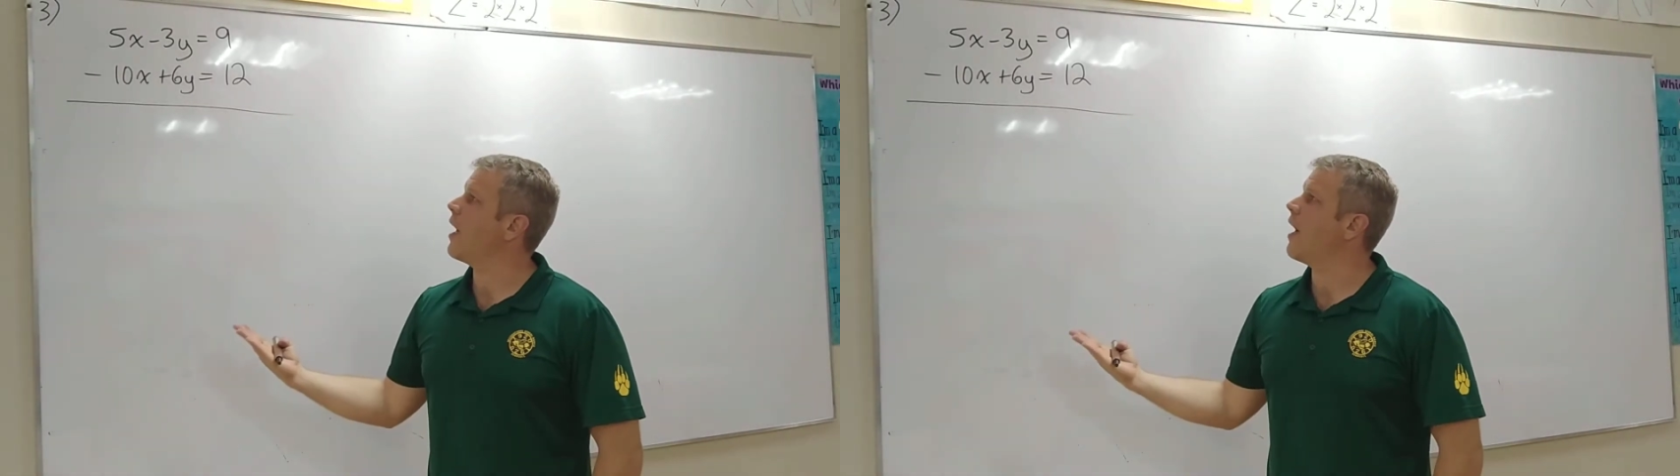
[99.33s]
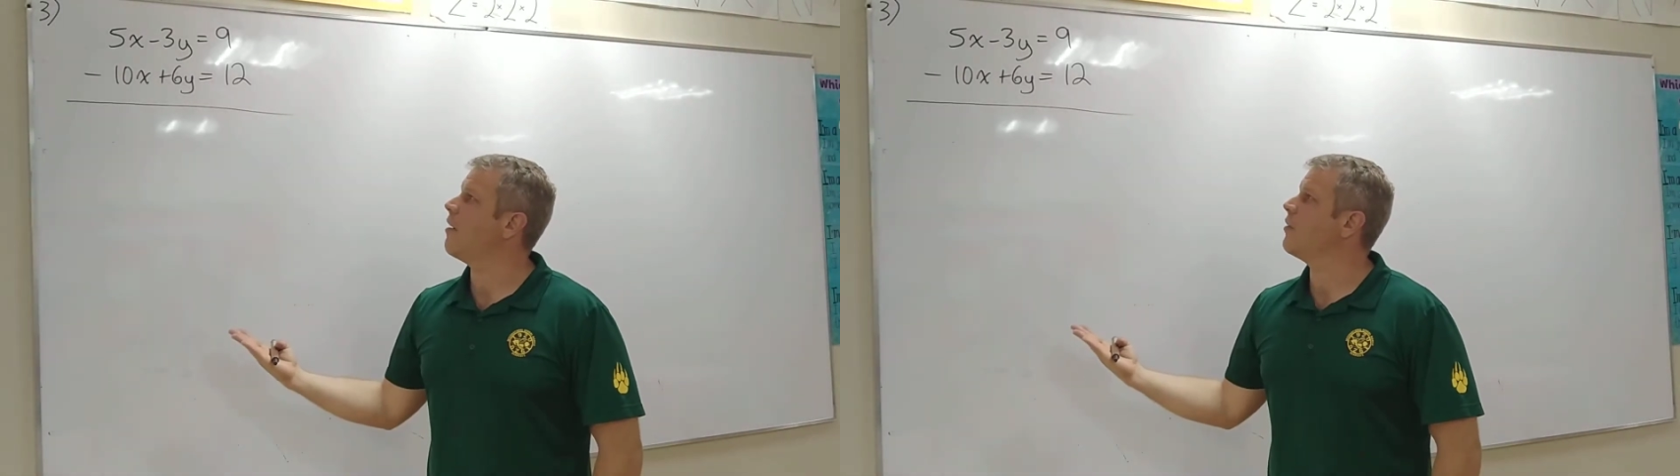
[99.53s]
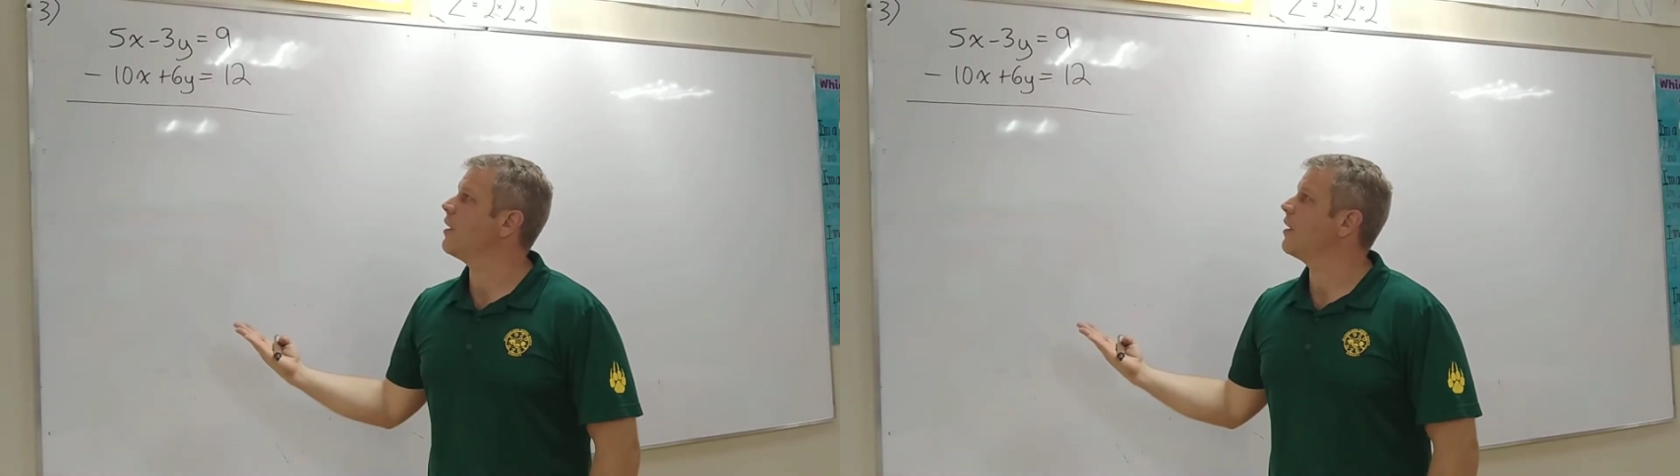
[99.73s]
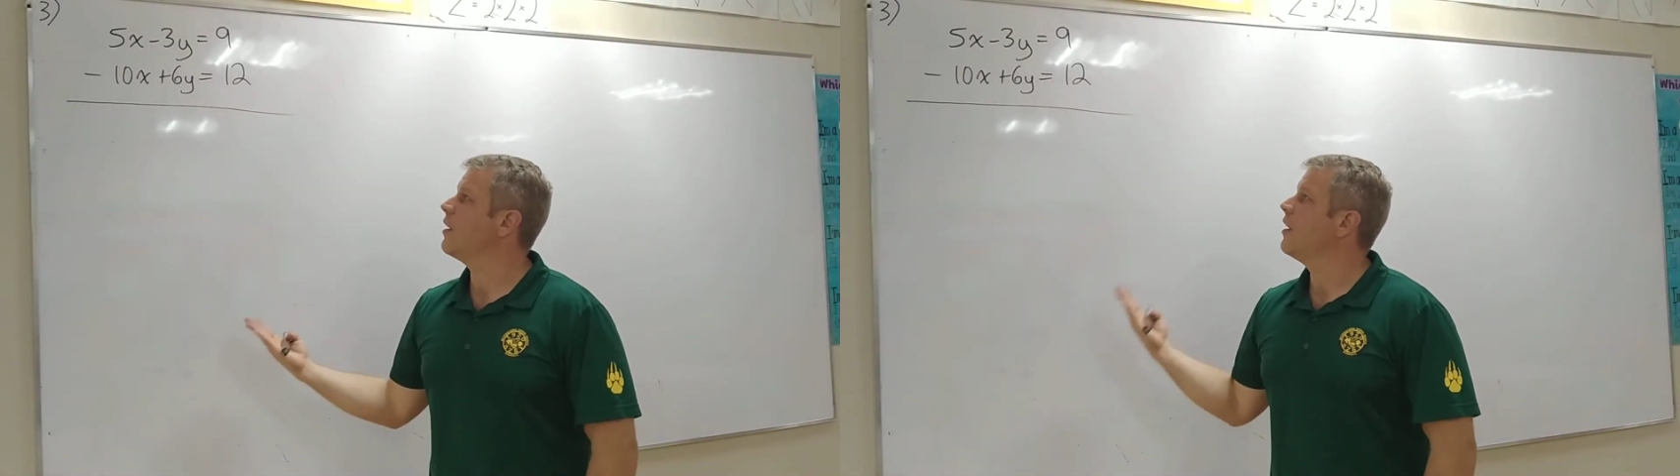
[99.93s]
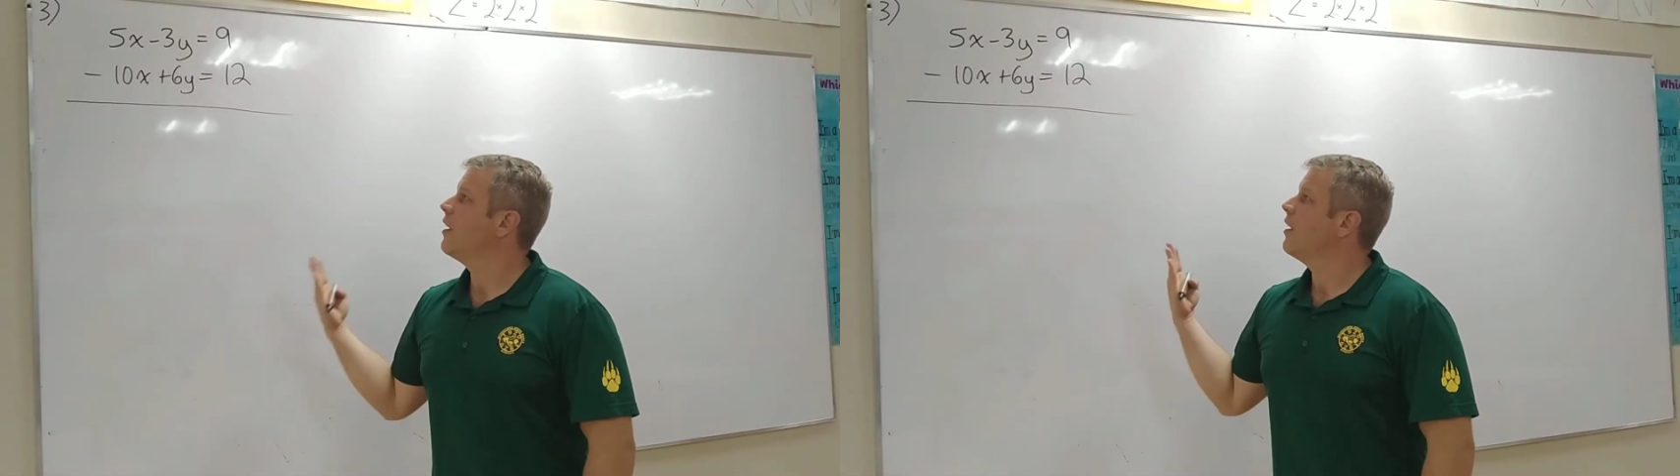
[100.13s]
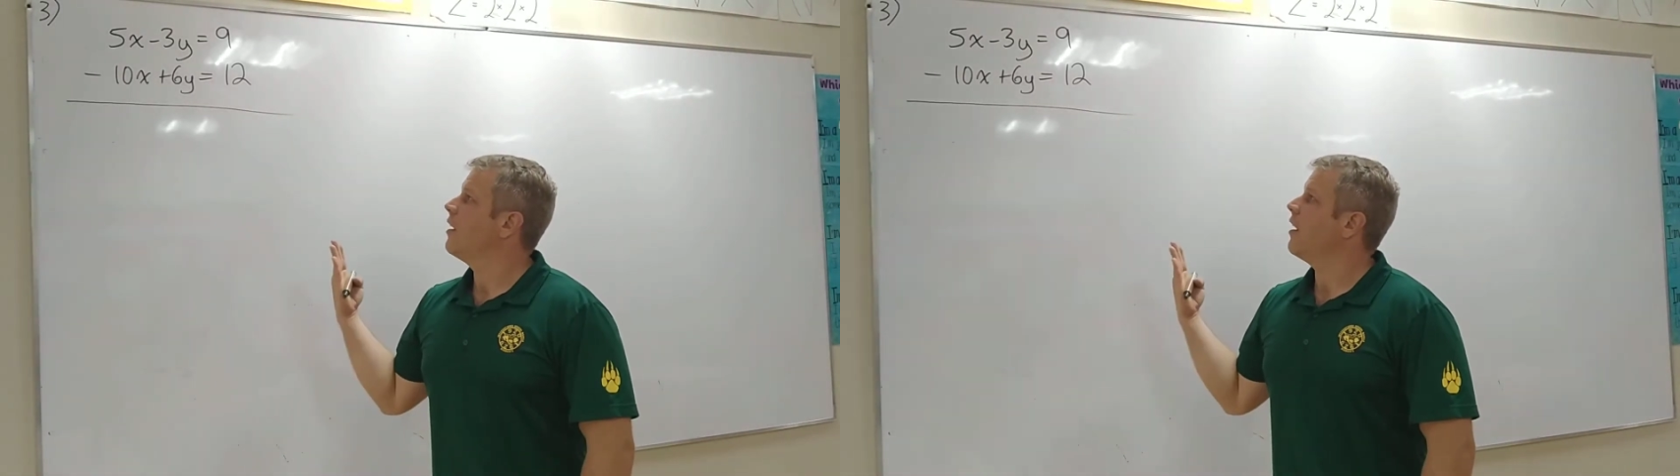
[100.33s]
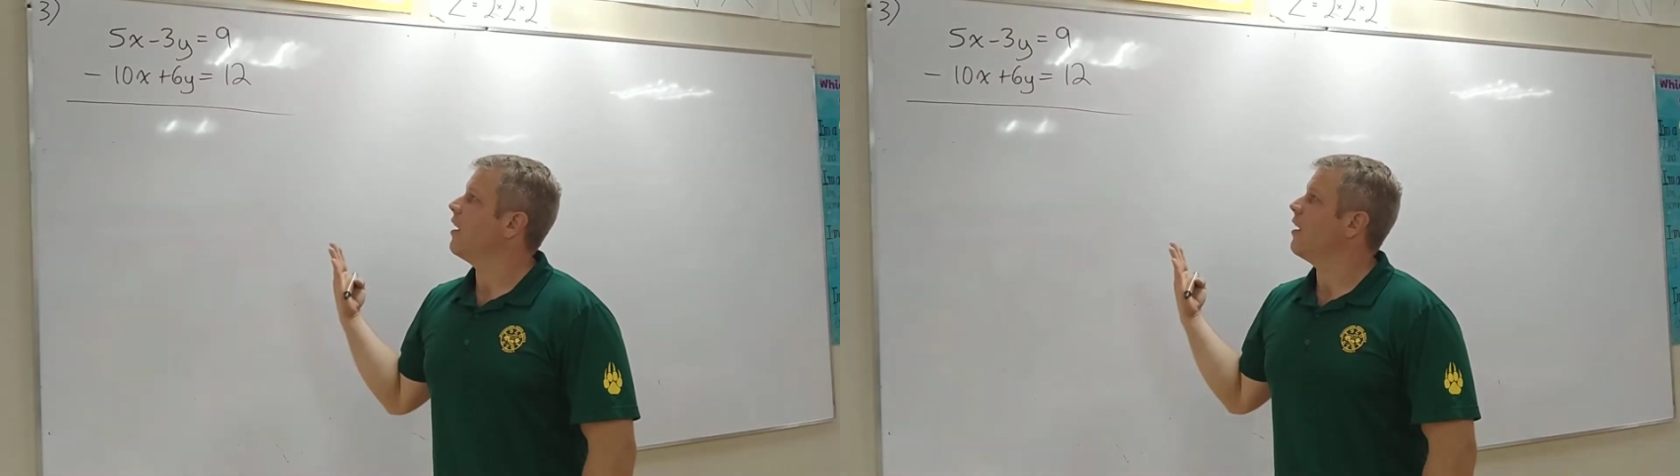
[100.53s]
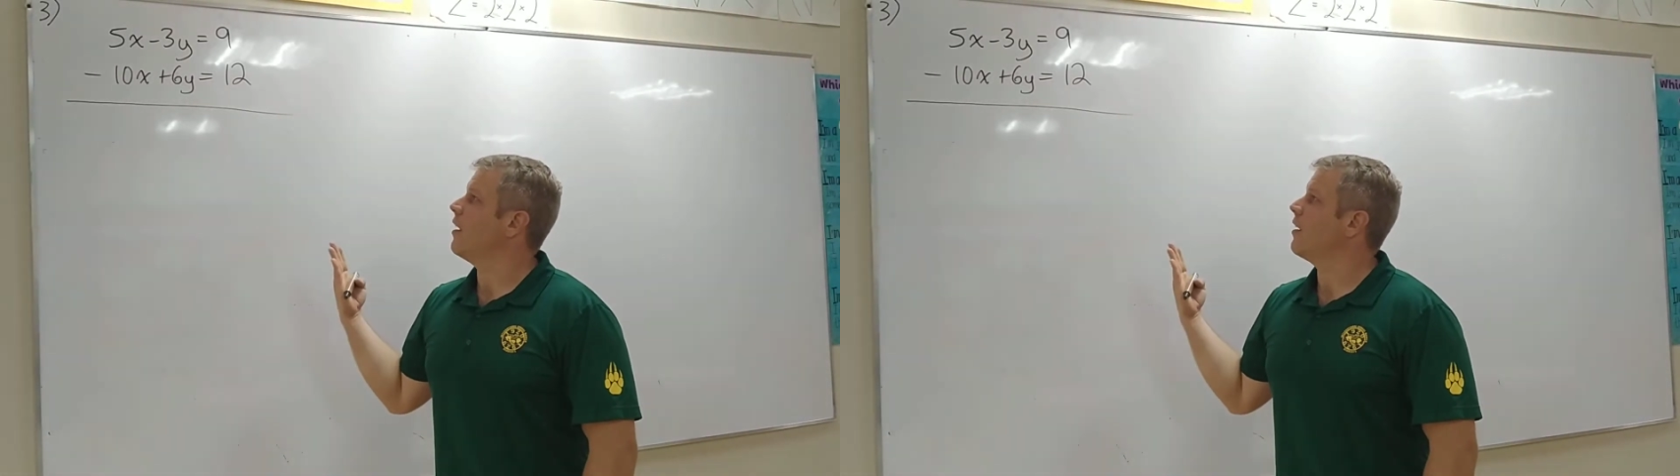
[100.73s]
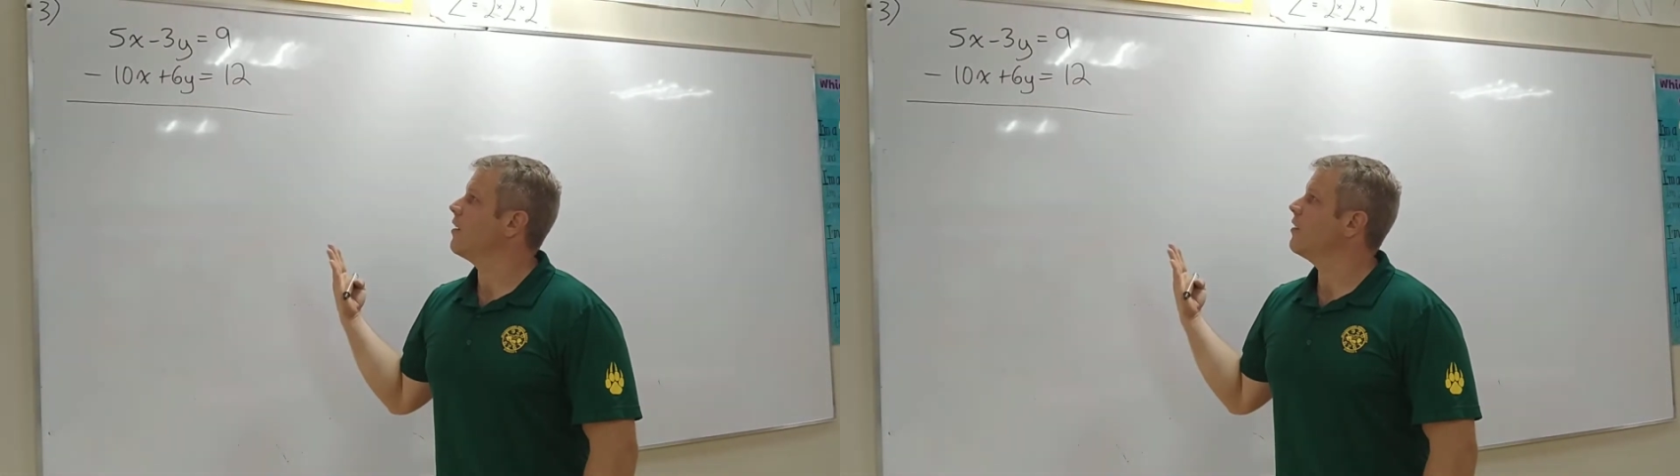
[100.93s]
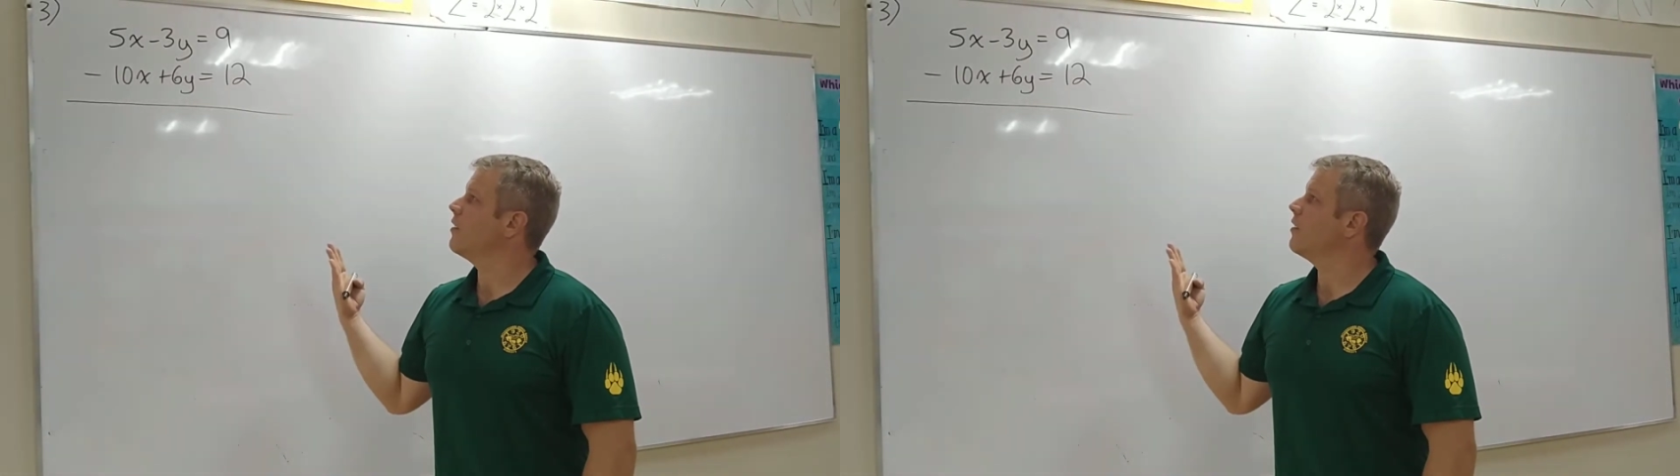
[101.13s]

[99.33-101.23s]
having a